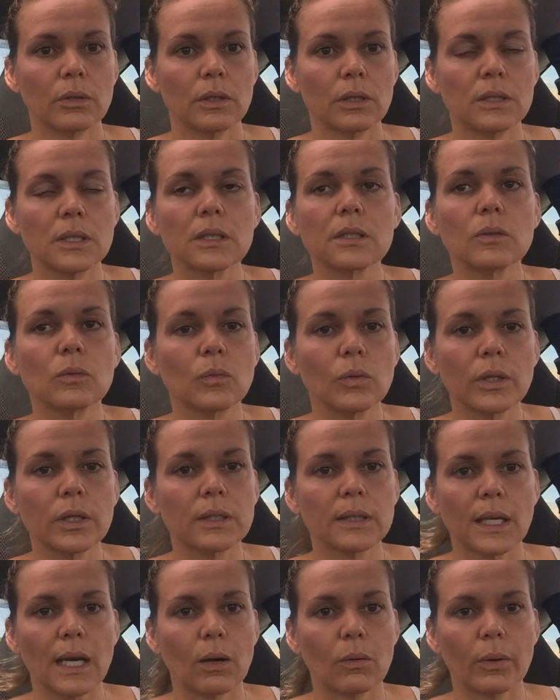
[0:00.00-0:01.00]
It doesn't work
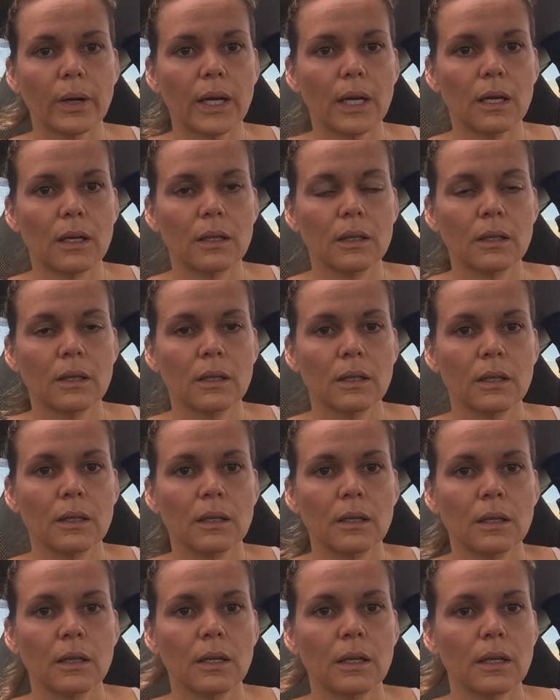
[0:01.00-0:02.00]
that way.
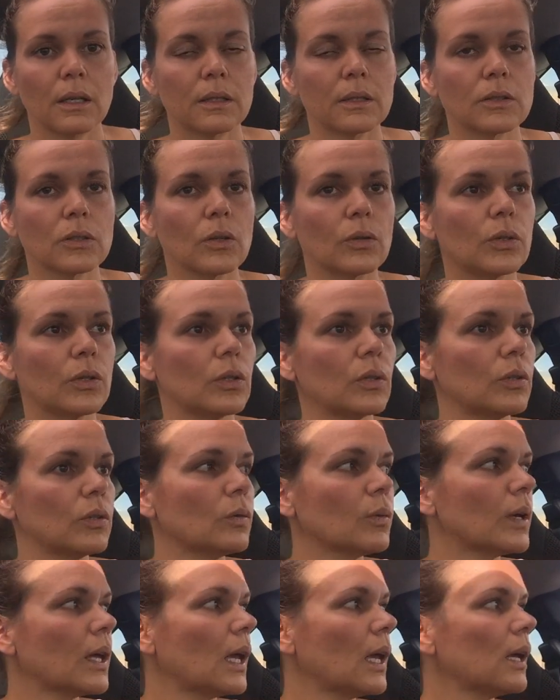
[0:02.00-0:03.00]
So
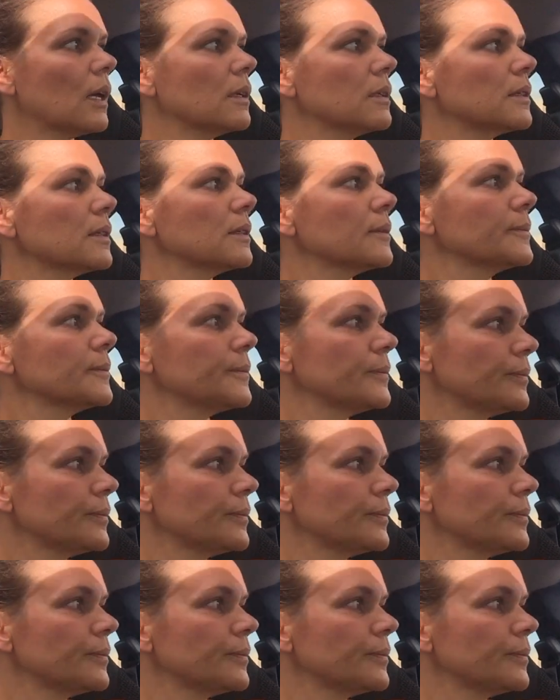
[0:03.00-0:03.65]
you can't.